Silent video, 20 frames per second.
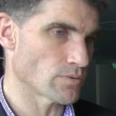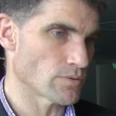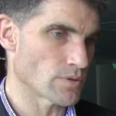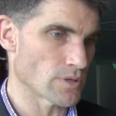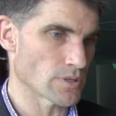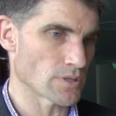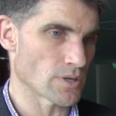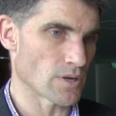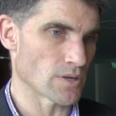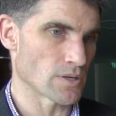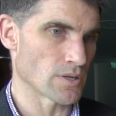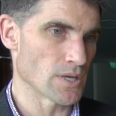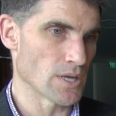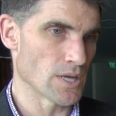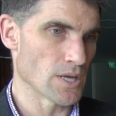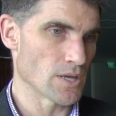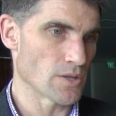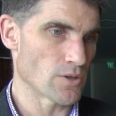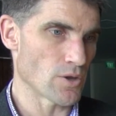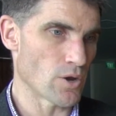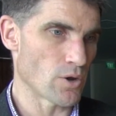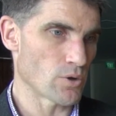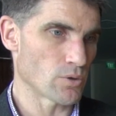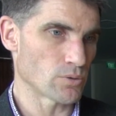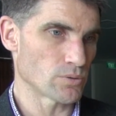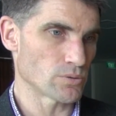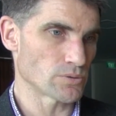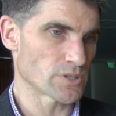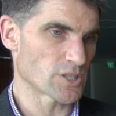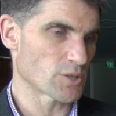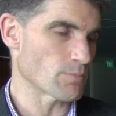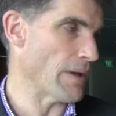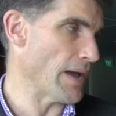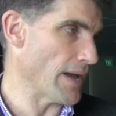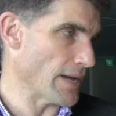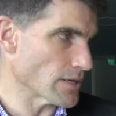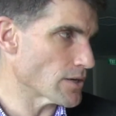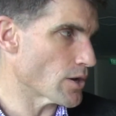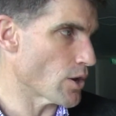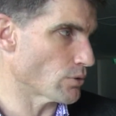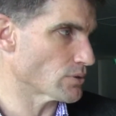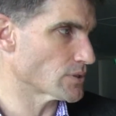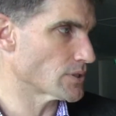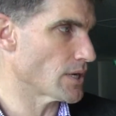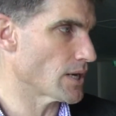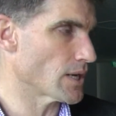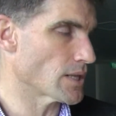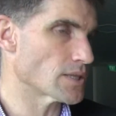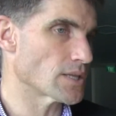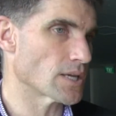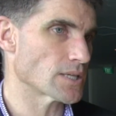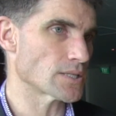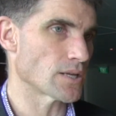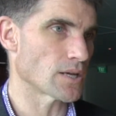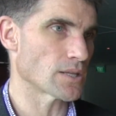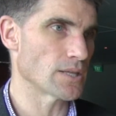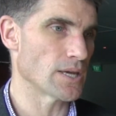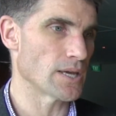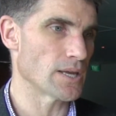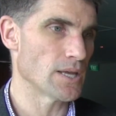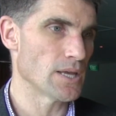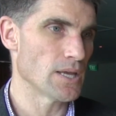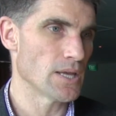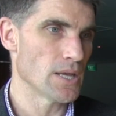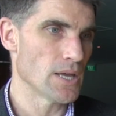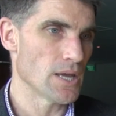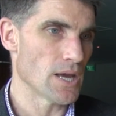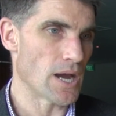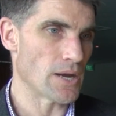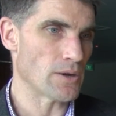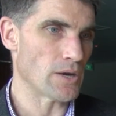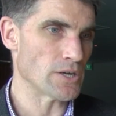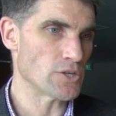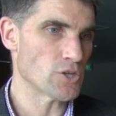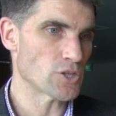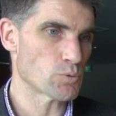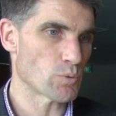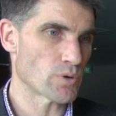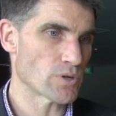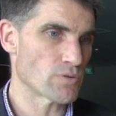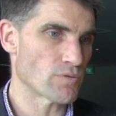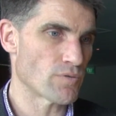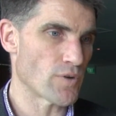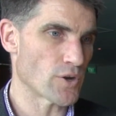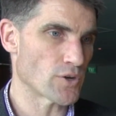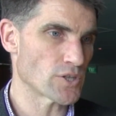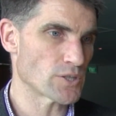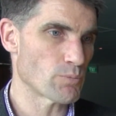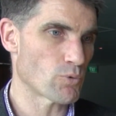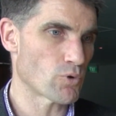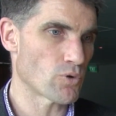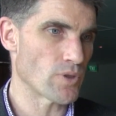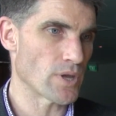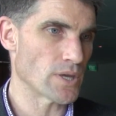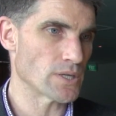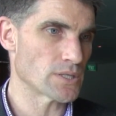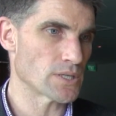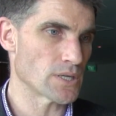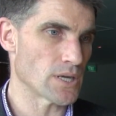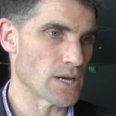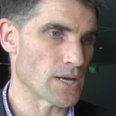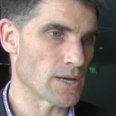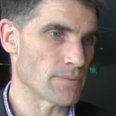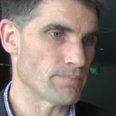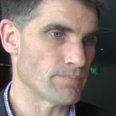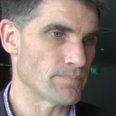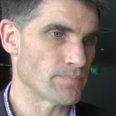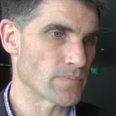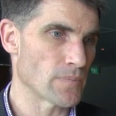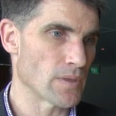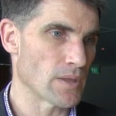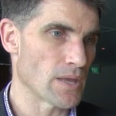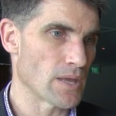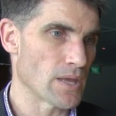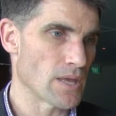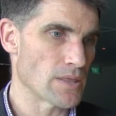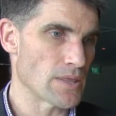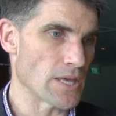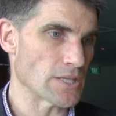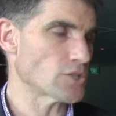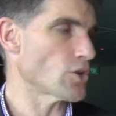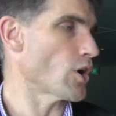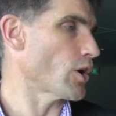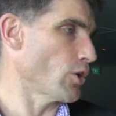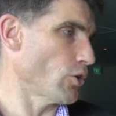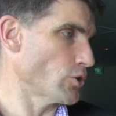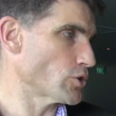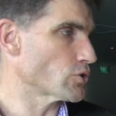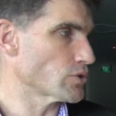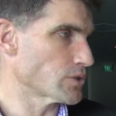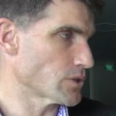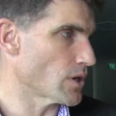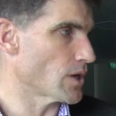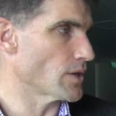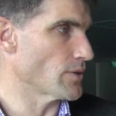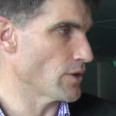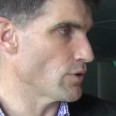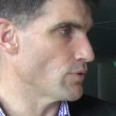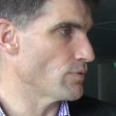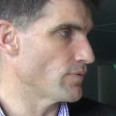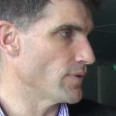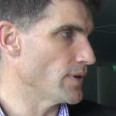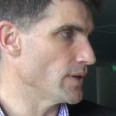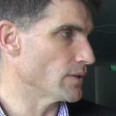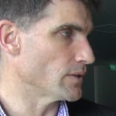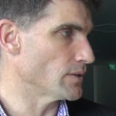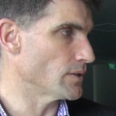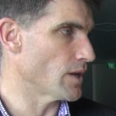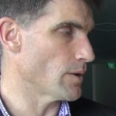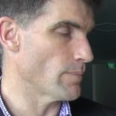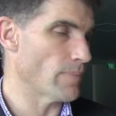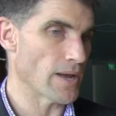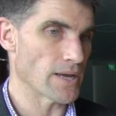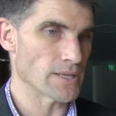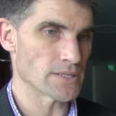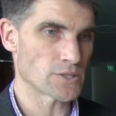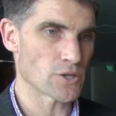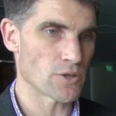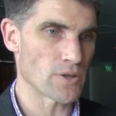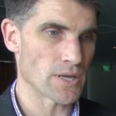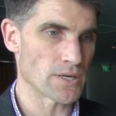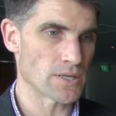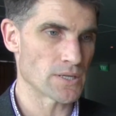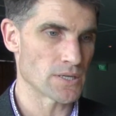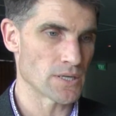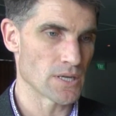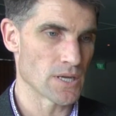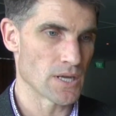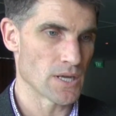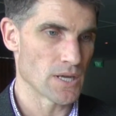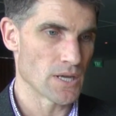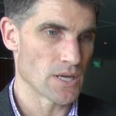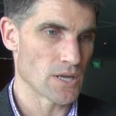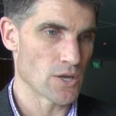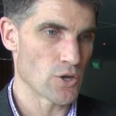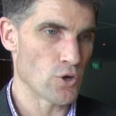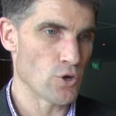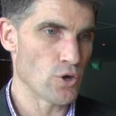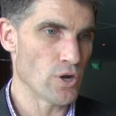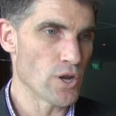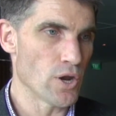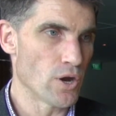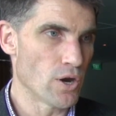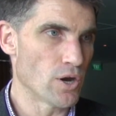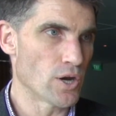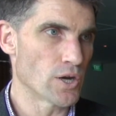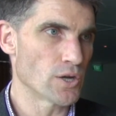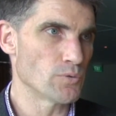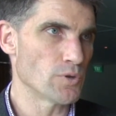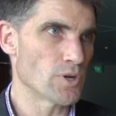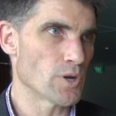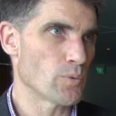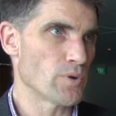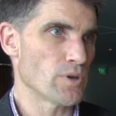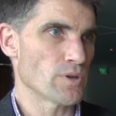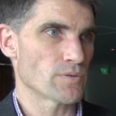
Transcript: the whole SMART goal setting and things like that. I just wanted to focus more on that that psychological side that you feel about, so that early on, you know,